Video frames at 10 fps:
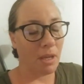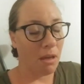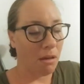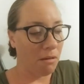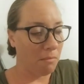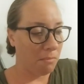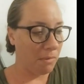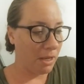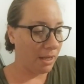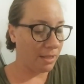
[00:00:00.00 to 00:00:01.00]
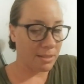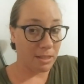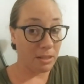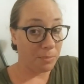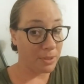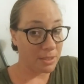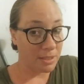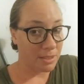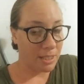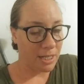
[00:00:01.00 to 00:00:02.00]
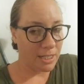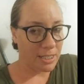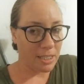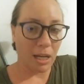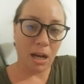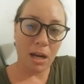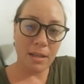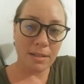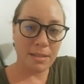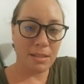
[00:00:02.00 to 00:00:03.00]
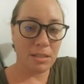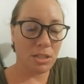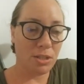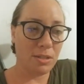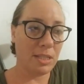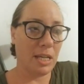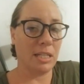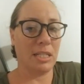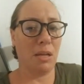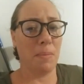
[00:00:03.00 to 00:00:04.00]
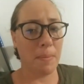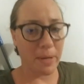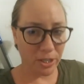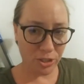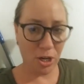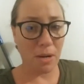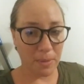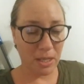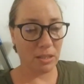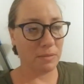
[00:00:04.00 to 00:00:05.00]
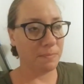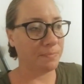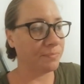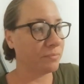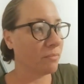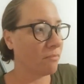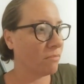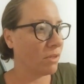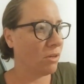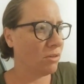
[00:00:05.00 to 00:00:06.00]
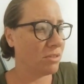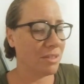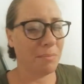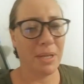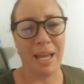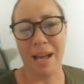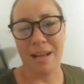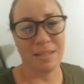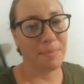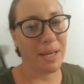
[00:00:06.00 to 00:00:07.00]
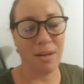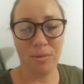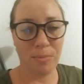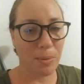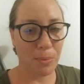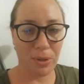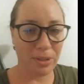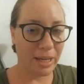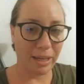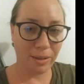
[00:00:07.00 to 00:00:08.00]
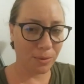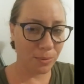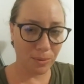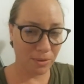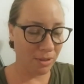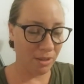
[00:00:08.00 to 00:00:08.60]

my antidepressants and antipsychotics, and she was like, "Tell me about your trauma." Or somebody asked me, I don't remember like who.